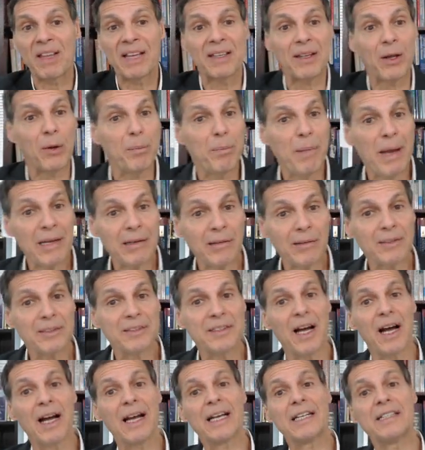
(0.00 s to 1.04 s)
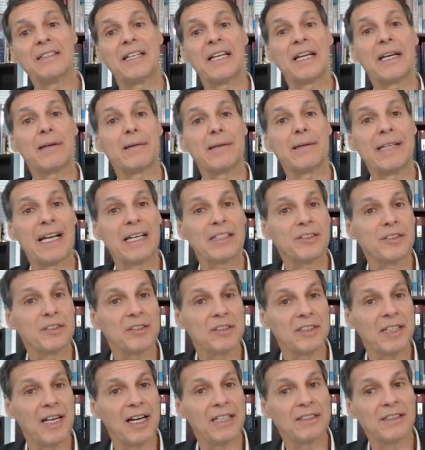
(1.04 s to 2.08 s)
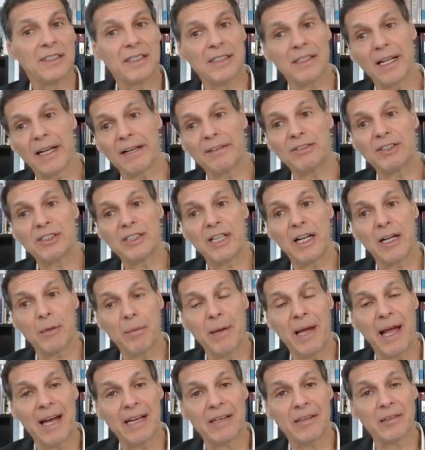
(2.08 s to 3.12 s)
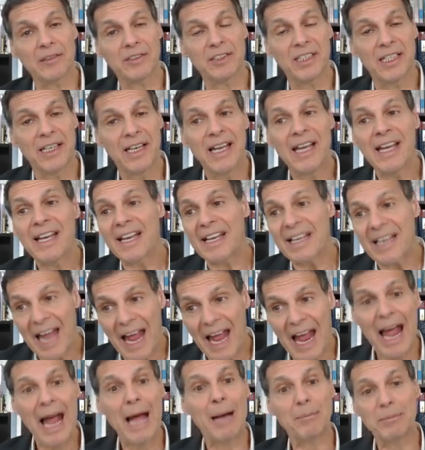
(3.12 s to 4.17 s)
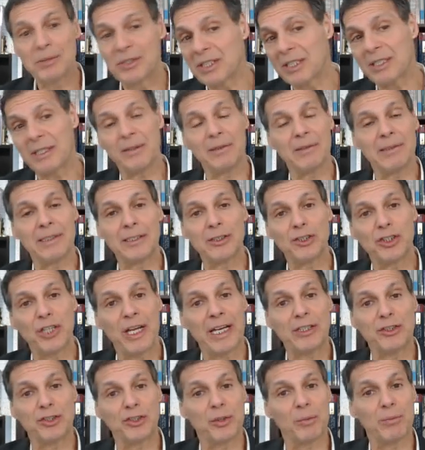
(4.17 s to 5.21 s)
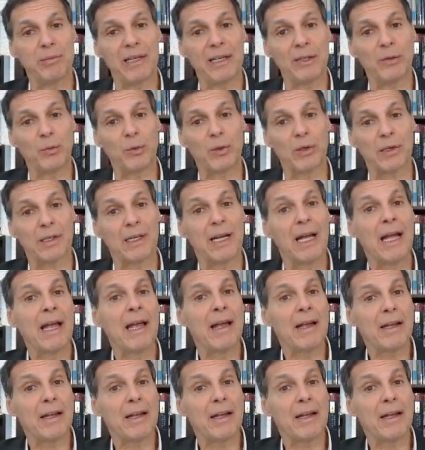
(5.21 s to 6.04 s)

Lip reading: Now, better dietary exercise and lifestyle patterns can absolutely change your blood work,